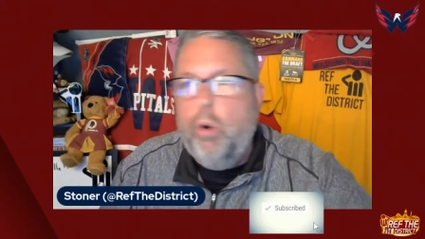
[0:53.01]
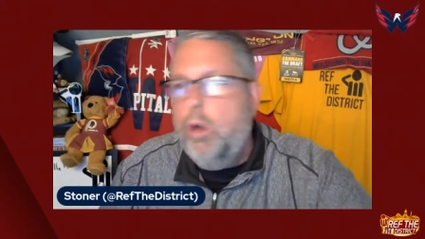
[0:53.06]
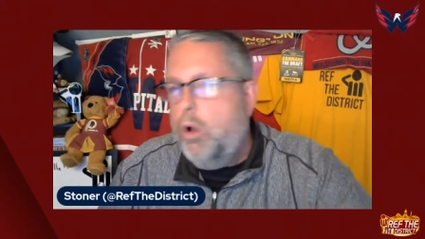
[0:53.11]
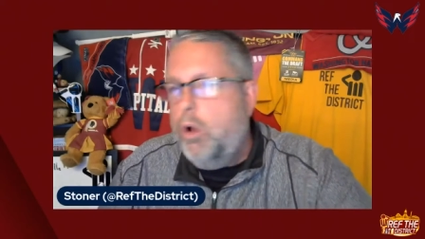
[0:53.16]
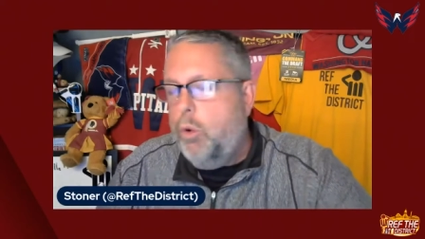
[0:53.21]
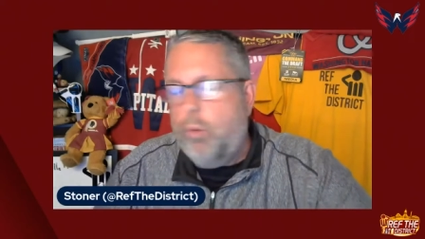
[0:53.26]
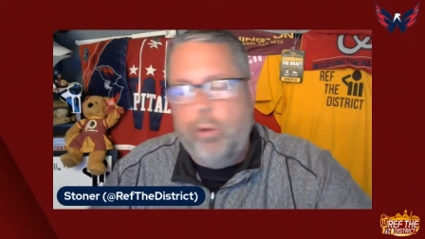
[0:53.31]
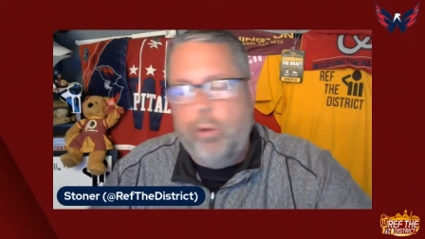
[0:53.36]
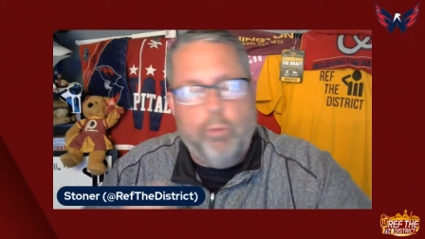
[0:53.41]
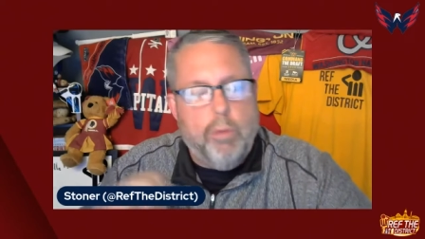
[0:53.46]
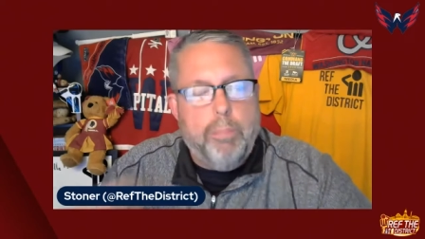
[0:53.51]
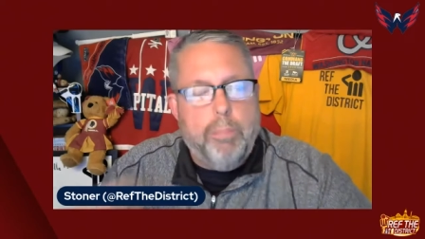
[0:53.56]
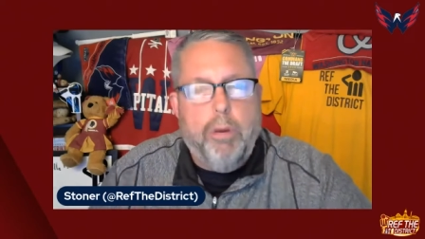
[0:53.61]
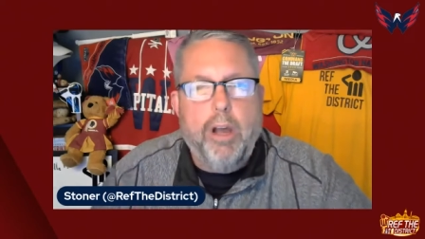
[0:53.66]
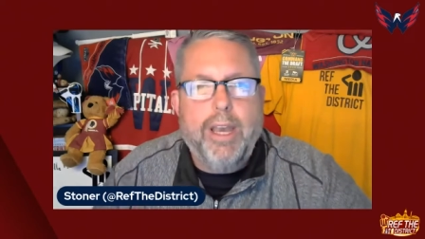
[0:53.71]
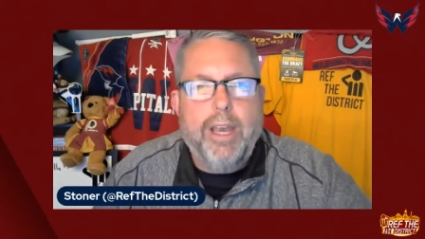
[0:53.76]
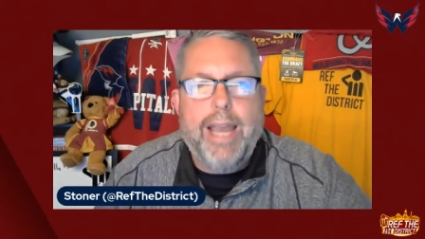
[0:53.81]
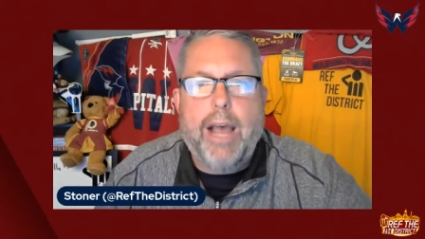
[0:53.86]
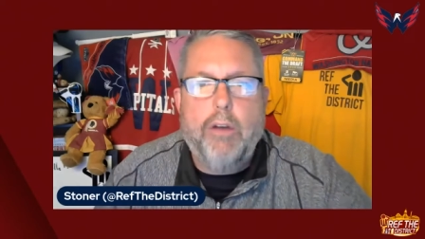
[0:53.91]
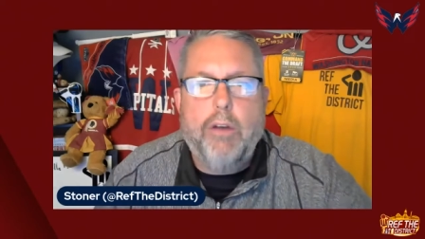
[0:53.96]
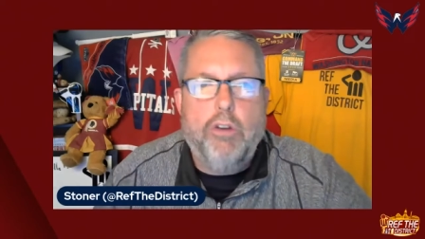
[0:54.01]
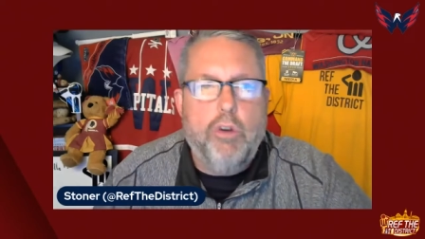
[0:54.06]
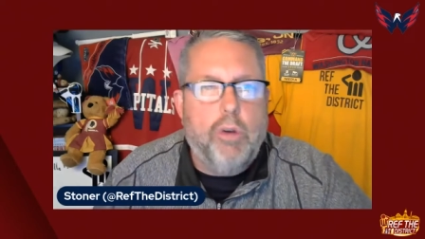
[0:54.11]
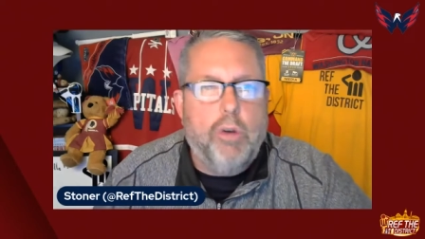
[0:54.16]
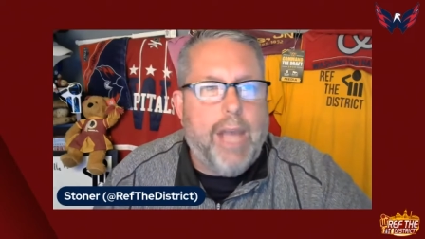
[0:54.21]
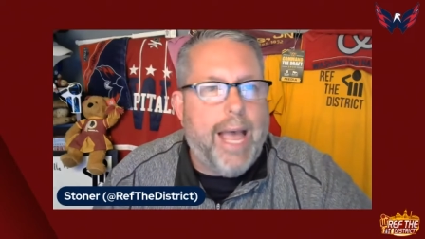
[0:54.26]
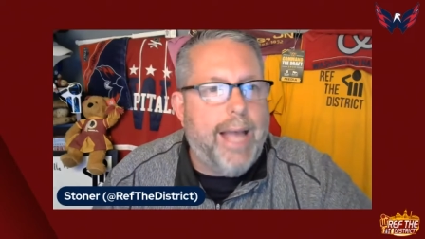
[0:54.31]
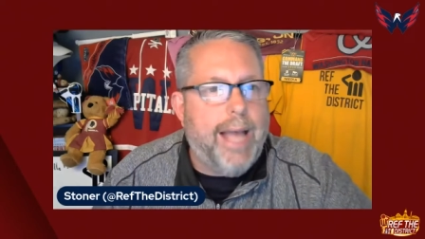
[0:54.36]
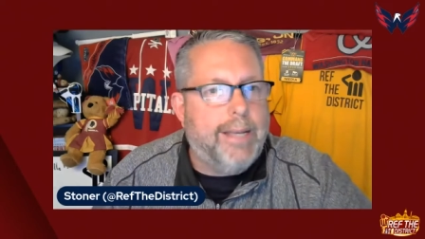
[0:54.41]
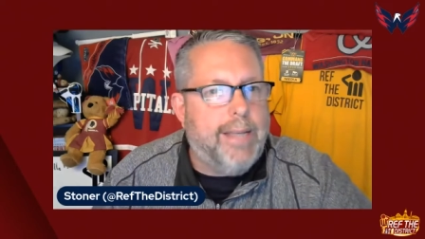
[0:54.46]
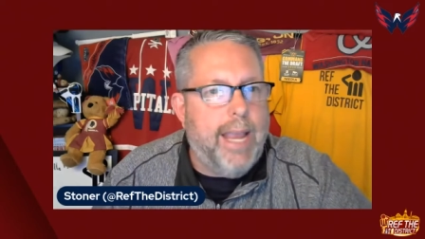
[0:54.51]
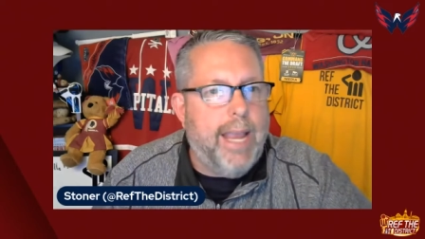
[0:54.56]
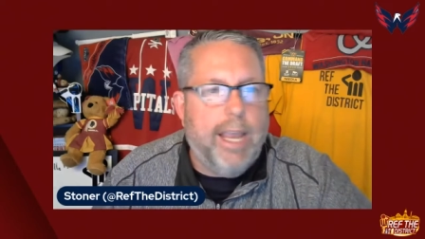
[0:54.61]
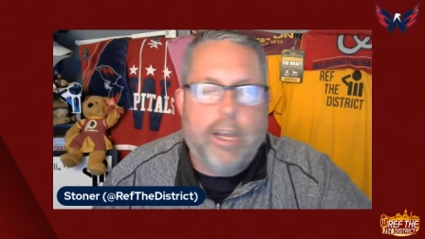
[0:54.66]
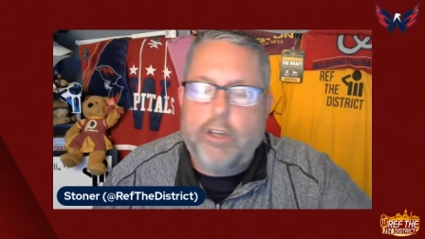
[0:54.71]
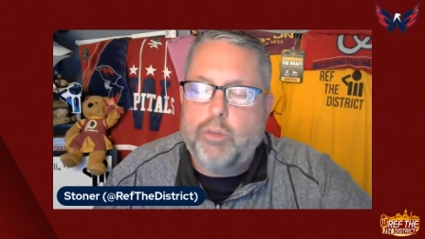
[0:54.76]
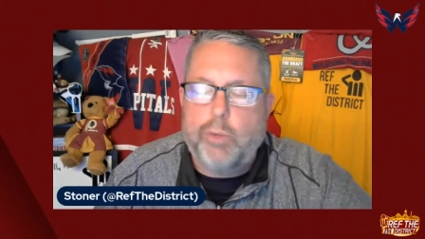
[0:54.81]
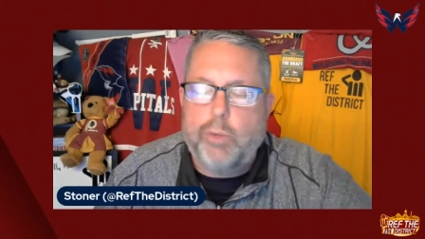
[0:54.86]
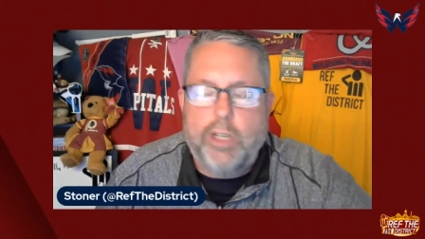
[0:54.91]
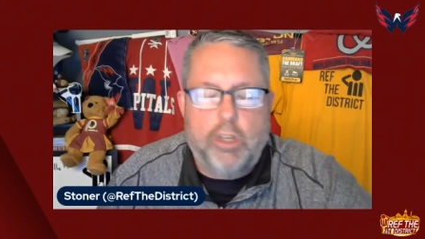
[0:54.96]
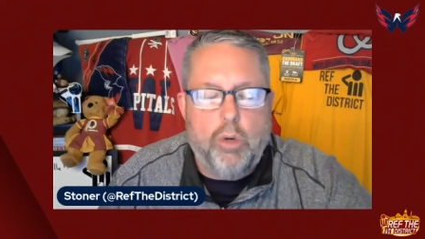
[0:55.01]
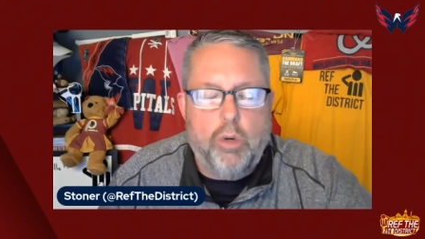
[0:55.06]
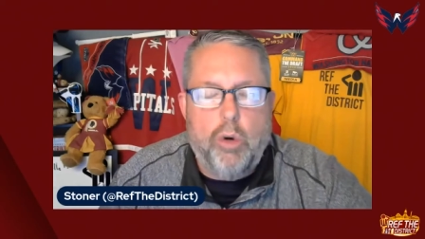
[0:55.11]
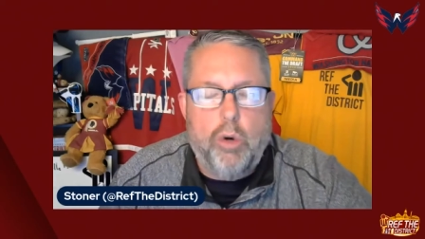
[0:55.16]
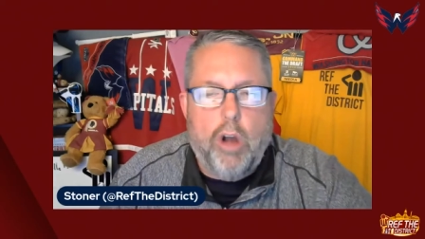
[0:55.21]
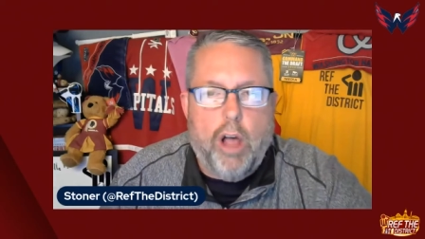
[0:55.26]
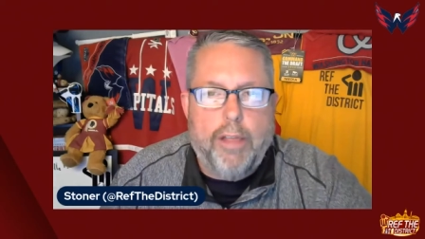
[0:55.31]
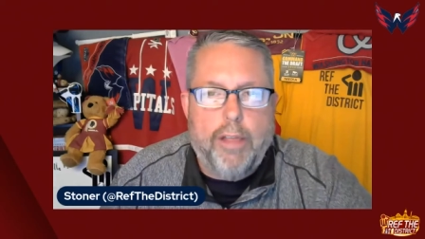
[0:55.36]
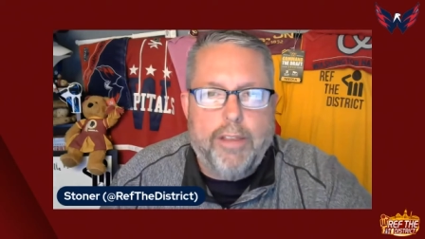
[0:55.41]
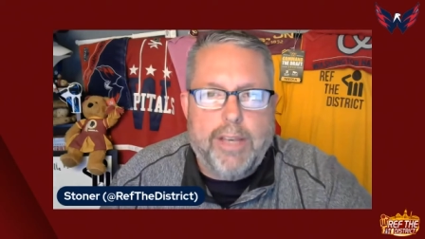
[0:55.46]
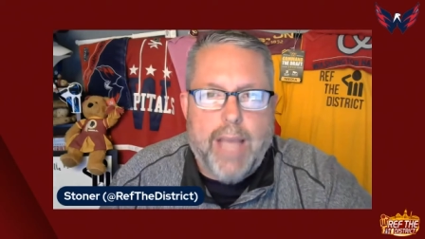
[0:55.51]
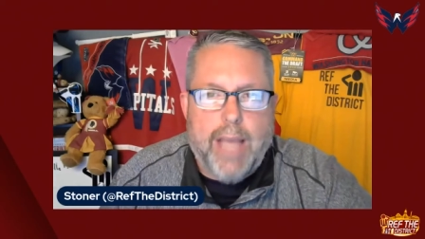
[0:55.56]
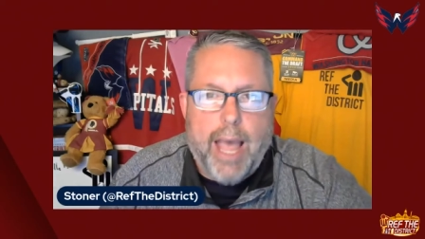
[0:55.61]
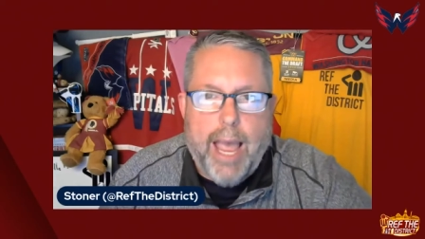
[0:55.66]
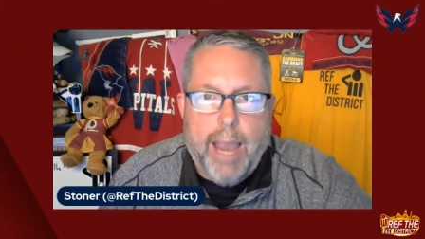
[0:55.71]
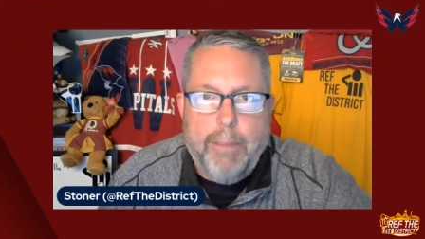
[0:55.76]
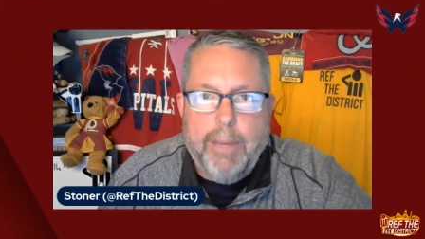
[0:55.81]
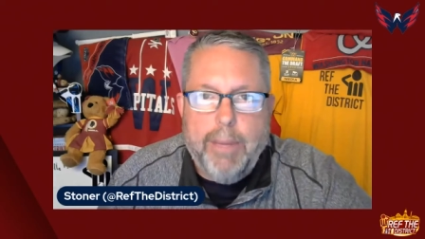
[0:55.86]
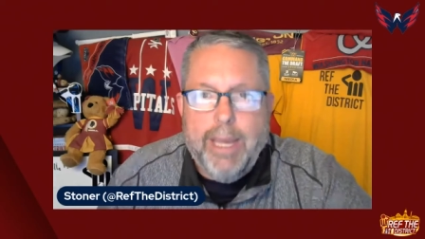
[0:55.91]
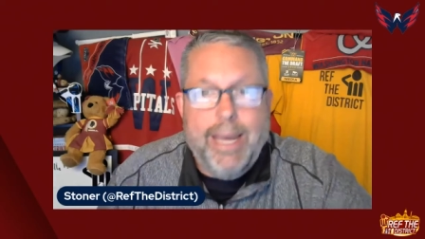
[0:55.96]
when we're putting out new content, because we do it all the time,